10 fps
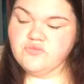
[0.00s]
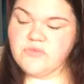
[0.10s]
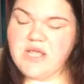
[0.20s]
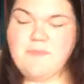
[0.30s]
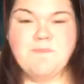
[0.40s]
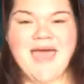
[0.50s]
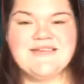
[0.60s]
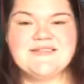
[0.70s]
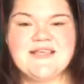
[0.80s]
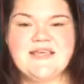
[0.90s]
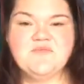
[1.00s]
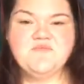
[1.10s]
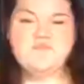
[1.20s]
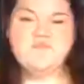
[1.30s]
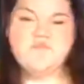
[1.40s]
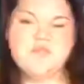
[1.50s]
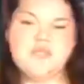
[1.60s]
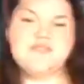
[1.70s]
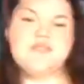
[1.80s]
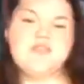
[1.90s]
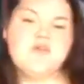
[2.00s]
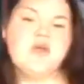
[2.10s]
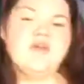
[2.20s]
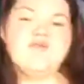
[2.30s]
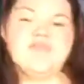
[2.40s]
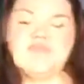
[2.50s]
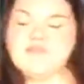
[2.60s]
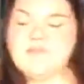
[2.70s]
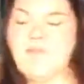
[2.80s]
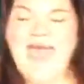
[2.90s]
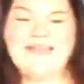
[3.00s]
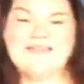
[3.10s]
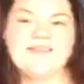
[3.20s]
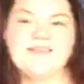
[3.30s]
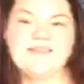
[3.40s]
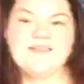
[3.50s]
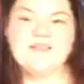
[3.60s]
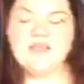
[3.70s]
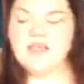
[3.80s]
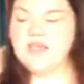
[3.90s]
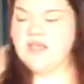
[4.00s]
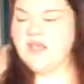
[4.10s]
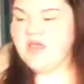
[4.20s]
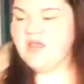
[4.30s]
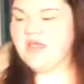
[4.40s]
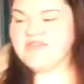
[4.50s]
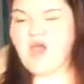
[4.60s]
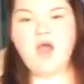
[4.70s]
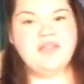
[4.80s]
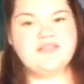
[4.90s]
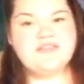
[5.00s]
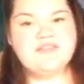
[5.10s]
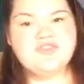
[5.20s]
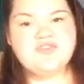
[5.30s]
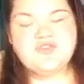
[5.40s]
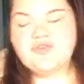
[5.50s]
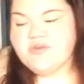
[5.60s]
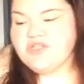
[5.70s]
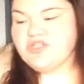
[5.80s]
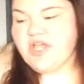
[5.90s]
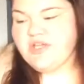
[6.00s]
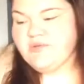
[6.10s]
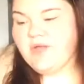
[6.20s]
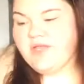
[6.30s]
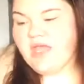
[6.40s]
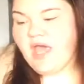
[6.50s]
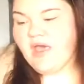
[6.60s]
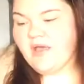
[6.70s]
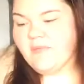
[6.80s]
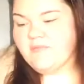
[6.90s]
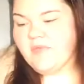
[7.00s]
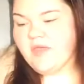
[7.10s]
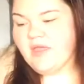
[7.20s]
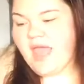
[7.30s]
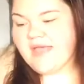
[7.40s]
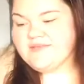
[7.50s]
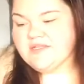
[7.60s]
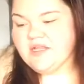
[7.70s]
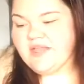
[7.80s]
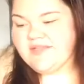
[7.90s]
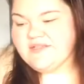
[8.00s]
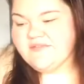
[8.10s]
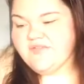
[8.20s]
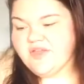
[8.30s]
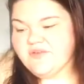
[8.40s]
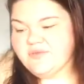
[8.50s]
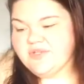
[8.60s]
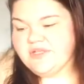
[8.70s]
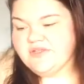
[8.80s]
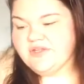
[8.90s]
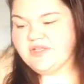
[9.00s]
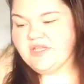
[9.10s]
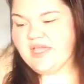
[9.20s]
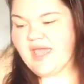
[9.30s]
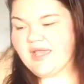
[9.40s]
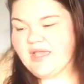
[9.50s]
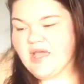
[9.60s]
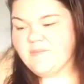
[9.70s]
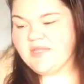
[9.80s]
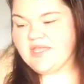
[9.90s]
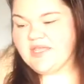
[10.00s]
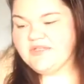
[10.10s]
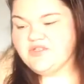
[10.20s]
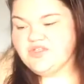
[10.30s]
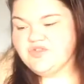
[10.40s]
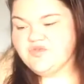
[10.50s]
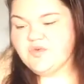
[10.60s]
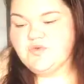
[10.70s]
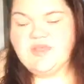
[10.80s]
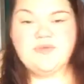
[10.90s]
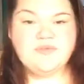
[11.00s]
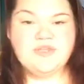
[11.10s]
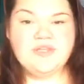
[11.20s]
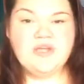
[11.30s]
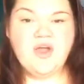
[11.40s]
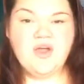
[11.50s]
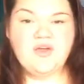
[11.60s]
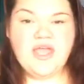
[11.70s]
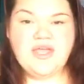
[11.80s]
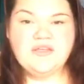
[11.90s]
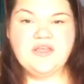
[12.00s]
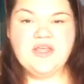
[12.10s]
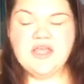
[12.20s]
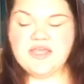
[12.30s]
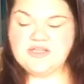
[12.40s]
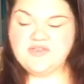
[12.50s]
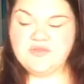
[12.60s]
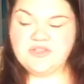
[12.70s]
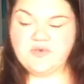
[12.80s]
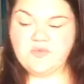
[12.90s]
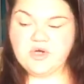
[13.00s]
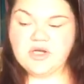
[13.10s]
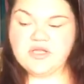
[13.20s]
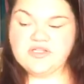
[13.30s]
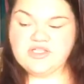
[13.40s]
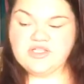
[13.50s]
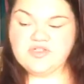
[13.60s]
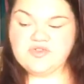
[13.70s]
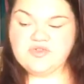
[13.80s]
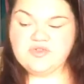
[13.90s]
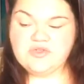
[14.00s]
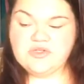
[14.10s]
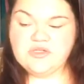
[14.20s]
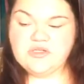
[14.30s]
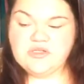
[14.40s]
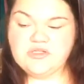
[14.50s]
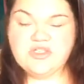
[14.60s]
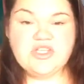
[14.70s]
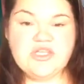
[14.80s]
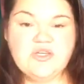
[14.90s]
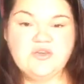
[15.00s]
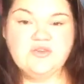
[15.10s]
mask it, because it no longer feels masked. It's honest, it's true, it's genuine. As a collective, they're really looking at coming into who they really are and doing the work to heal